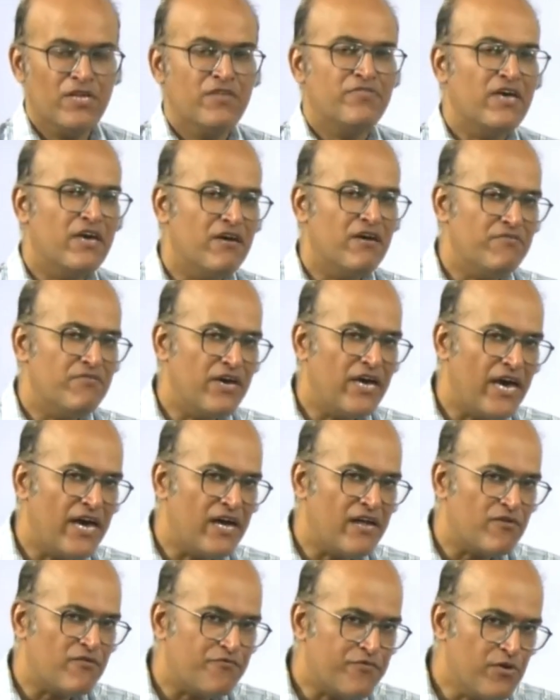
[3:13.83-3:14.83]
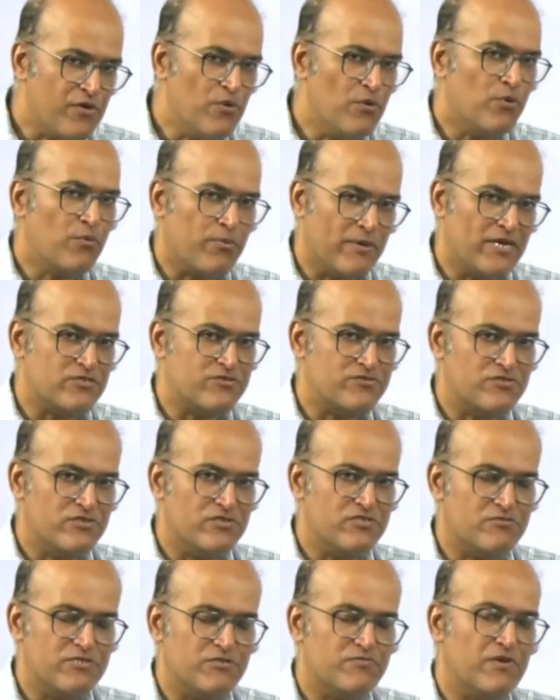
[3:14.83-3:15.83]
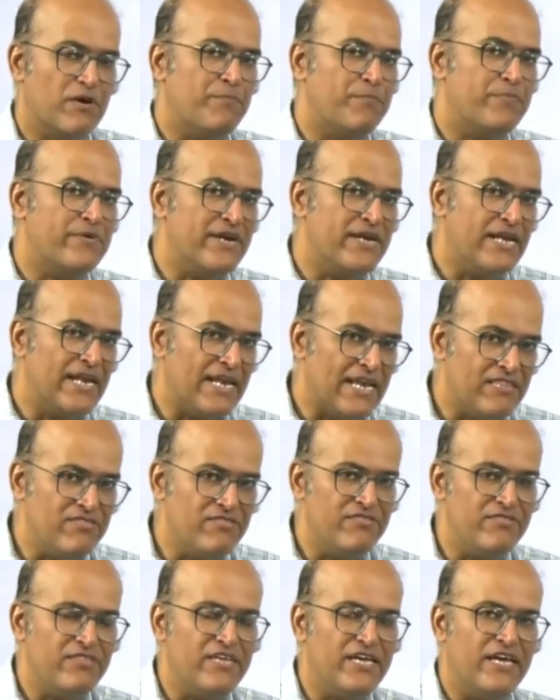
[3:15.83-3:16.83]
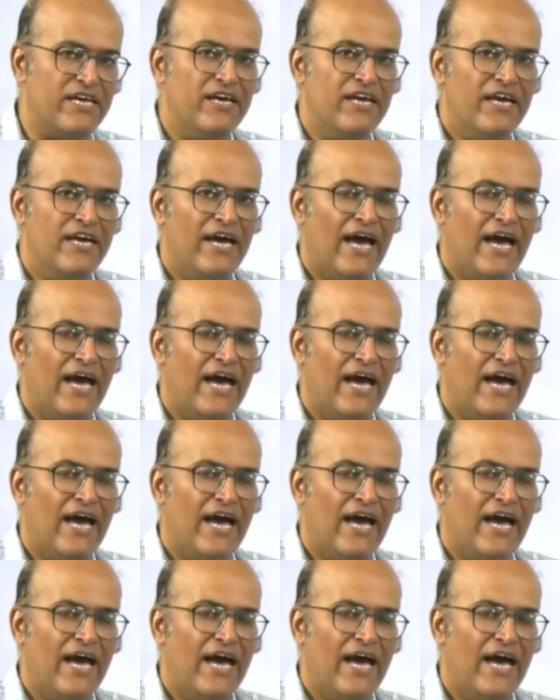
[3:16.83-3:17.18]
There were few questions which were pretty lengthy,